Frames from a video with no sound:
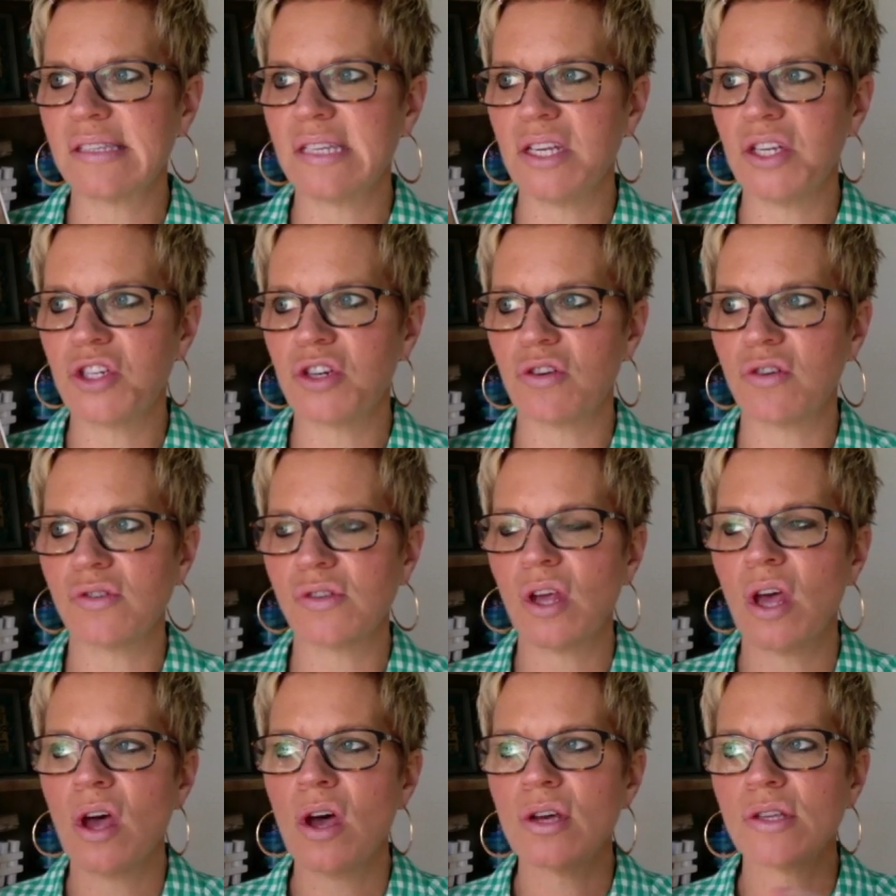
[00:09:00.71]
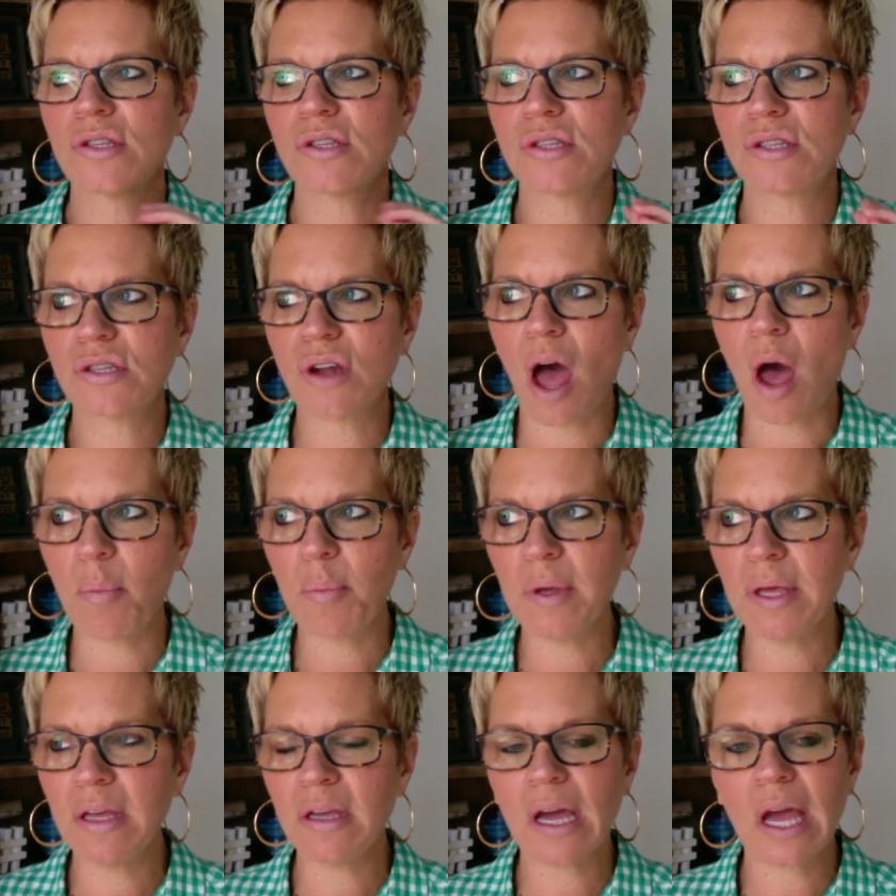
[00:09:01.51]
teachers
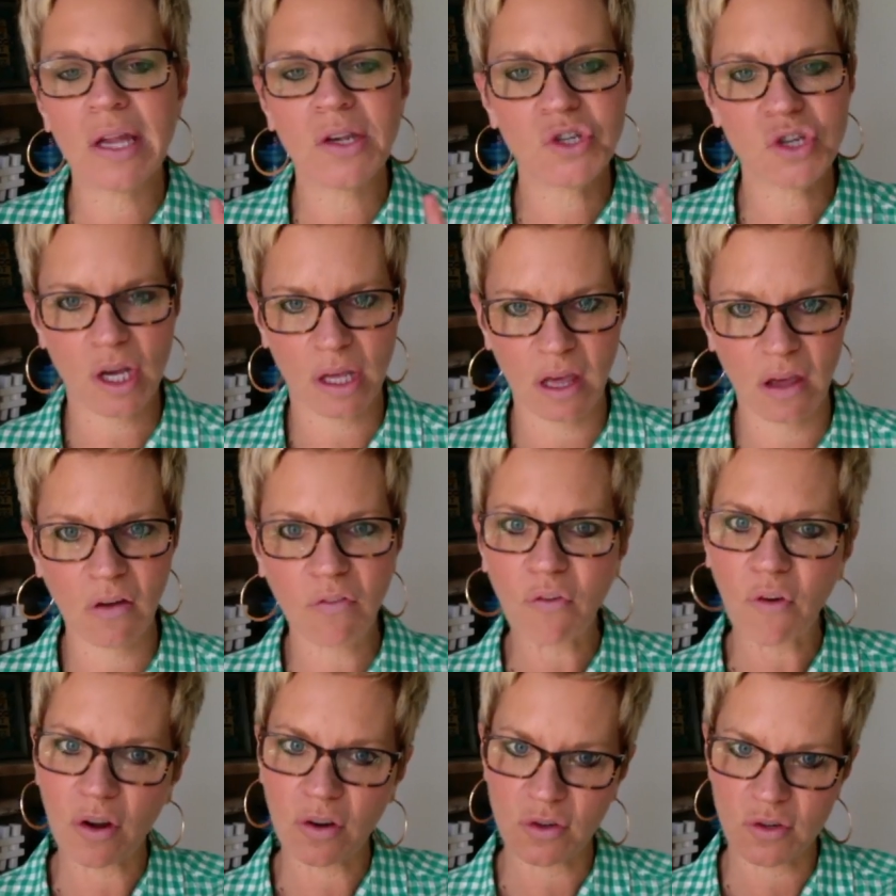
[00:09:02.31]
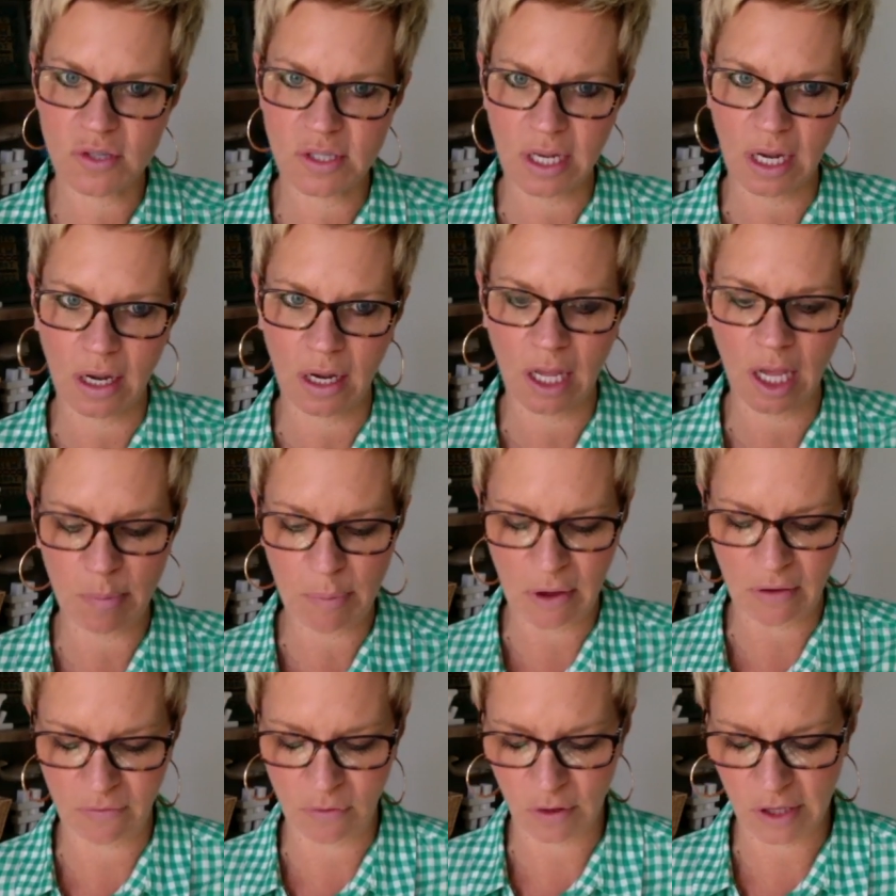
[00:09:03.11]
stopping and checking for understanding
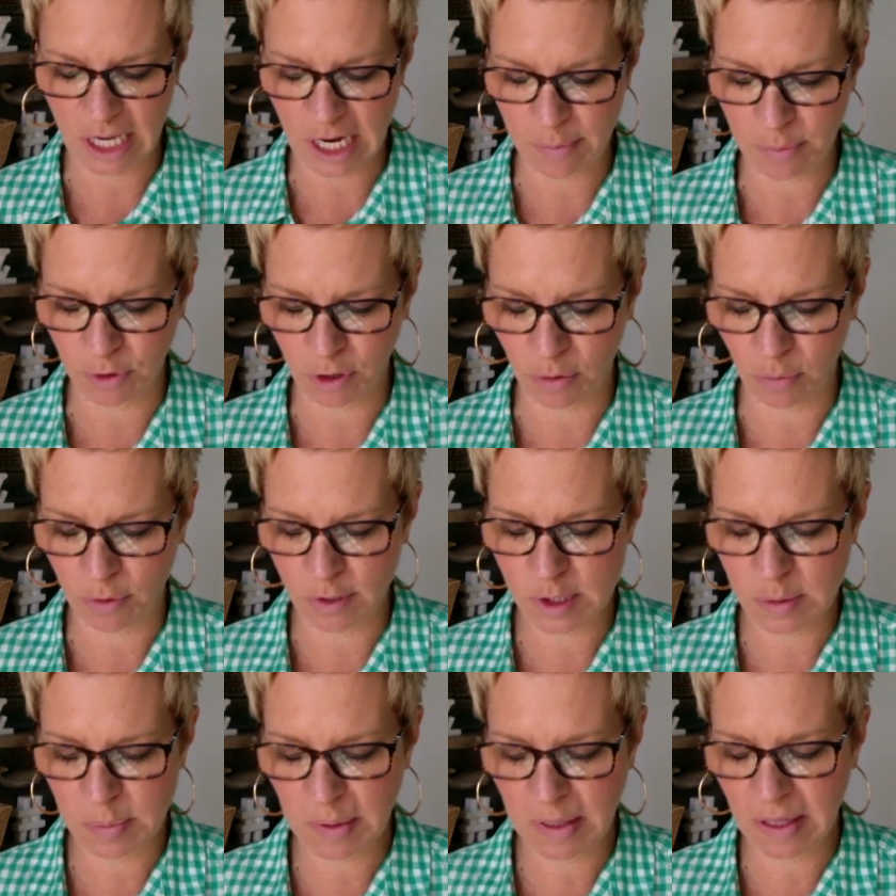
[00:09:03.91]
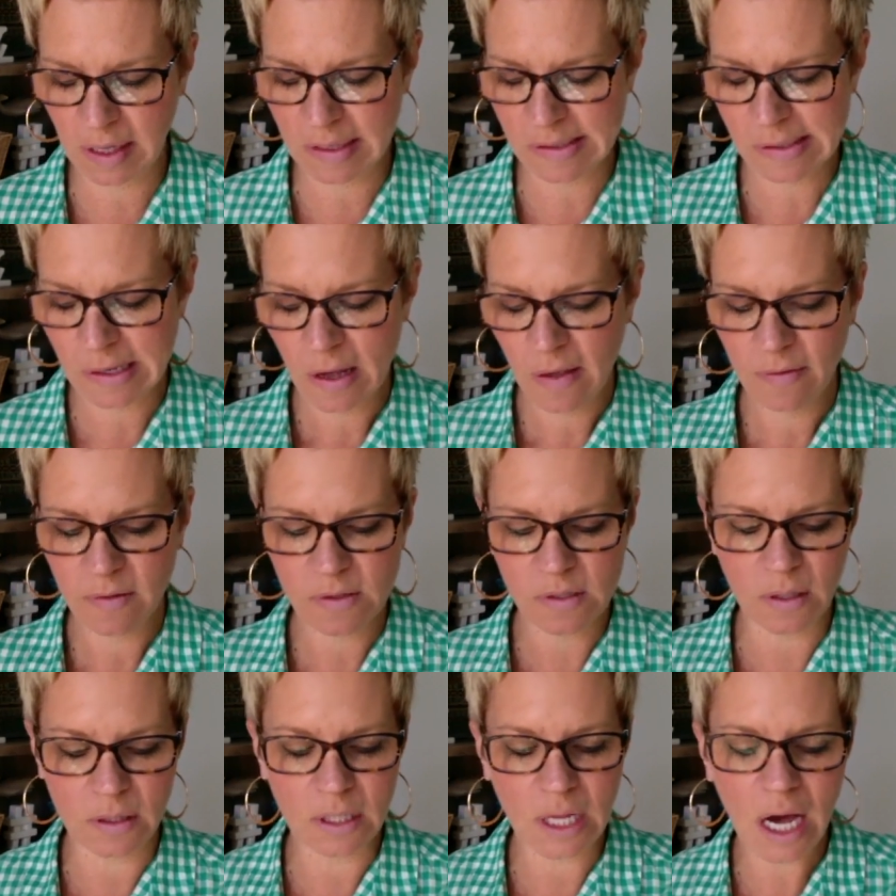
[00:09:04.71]
about vocabulary words, because there's
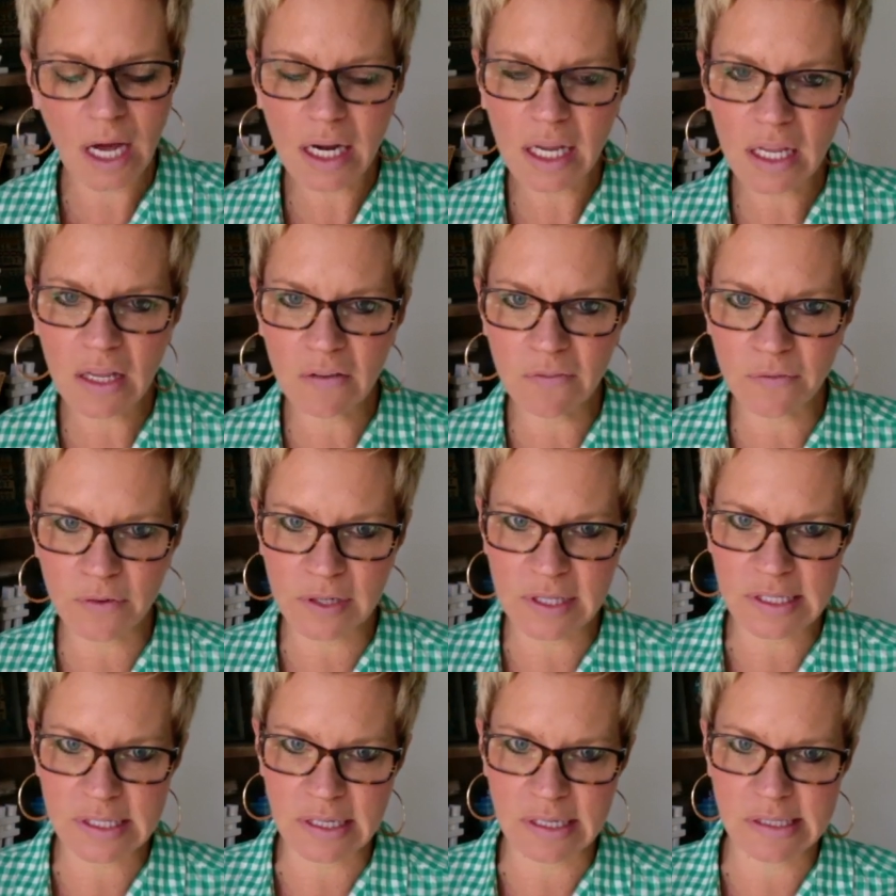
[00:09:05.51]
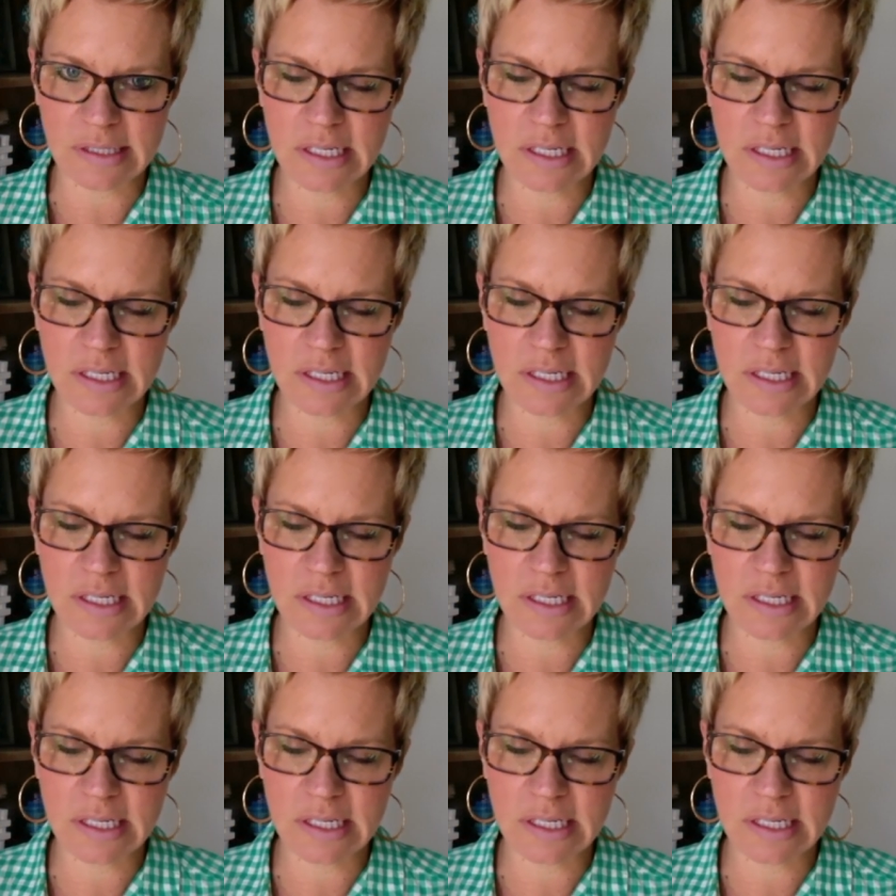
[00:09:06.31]
a lot of inferences.